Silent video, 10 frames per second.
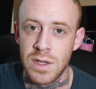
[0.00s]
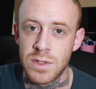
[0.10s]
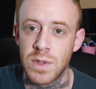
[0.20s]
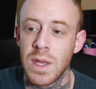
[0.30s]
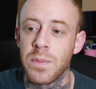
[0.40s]

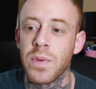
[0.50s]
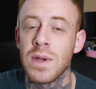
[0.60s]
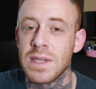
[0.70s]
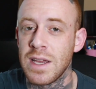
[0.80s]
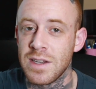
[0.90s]
So they
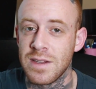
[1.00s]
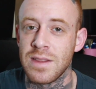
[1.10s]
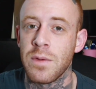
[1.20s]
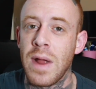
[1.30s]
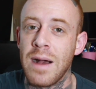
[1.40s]
predated
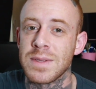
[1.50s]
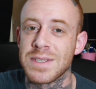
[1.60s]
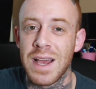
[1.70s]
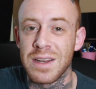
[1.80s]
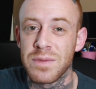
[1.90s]
and they were
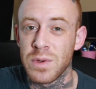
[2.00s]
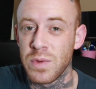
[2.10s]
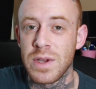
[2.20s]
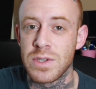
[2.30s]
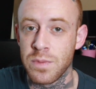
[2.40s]
outside of the
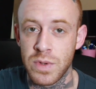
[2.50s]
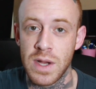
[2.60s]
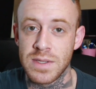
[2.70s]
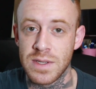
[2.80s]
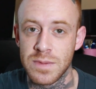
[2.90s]
creation
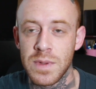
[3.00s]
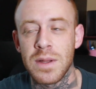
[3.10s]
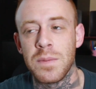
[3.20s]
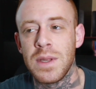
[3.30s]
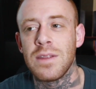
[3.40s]
process,
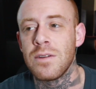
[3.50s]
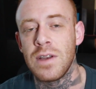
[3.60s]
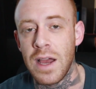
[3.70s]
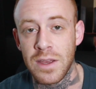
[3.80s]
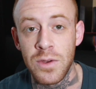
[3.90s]
meaning they're
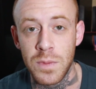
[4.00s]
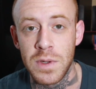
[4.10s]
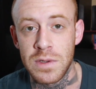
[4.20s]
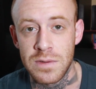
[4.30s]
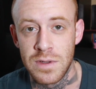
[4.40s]
not
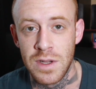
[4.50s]
human.